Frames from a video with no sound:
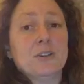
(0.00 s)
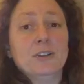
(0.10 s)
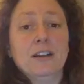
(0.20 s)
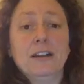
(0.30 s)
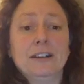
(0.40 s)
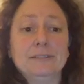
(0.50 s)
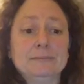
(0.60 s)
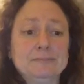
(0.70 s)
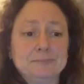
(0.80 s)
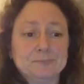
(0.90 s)
online.
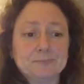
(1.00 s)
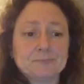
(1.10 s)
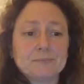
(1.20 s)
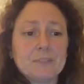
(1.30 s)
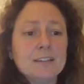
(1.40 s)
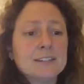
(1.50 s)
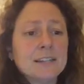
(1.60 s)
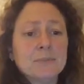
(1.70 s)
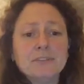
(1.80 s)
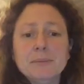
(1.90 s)

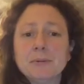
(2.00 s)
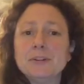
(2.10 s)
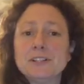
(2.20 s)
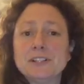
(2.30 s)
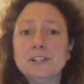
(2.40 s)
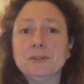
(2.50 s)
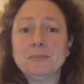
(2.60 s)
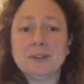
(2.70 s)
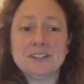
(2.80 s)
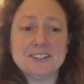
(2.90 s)
Step 3.2
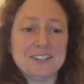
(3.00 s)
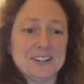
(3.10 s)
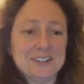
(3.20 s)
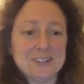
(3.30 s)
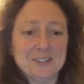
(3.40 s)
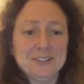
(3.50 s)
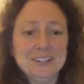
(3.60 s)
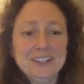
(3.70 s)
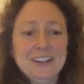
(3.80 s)
I'm going to start on.